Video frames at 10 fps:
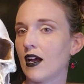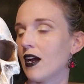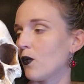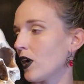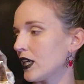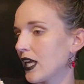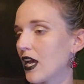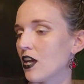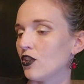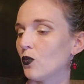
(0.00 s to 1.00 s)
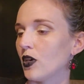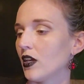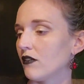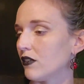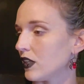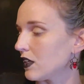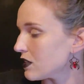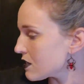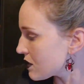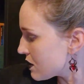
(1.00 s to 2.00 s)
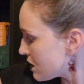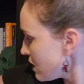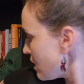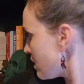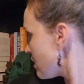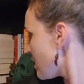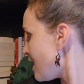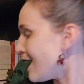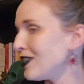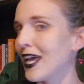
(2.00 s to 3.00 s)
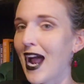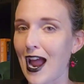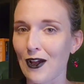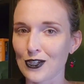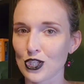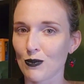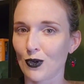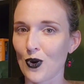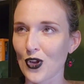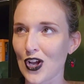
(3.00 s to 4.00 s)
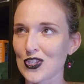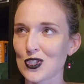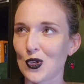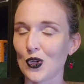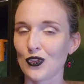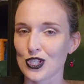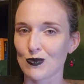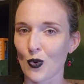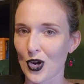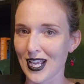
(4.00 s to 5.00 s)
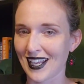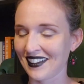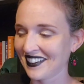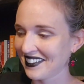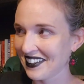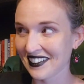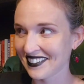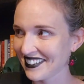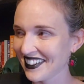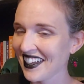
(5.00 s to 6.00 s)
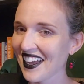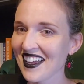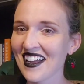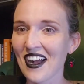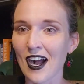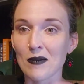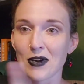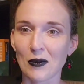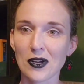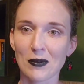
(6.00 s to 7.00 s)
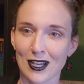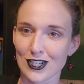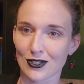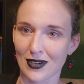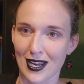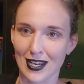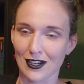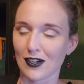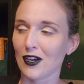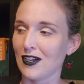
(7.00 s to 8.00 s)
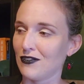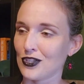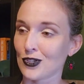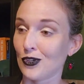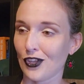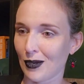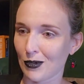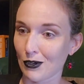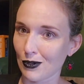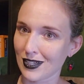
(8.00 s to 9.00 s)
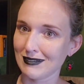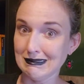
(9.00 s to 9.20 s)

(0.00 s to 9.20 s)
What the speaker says: I want to get a new one of these. And then I also broke a skull this morning. I'll put a picture right here of the skull that I broke.